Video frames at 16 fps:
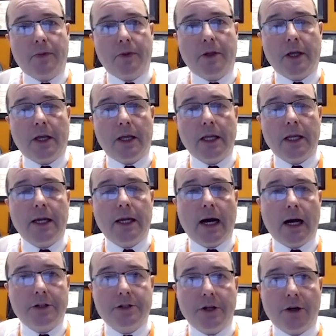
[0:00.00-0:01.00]
the
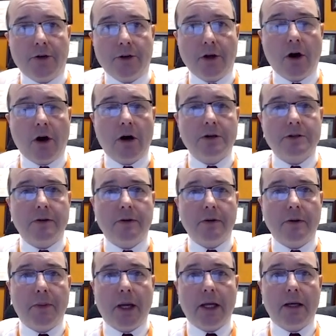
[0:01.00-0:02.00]
etiology or the cause of
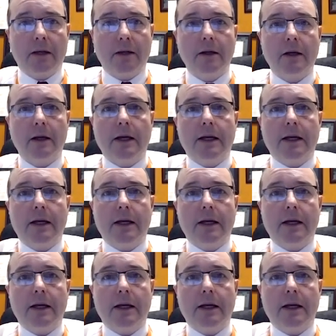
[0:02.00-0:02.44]
the pain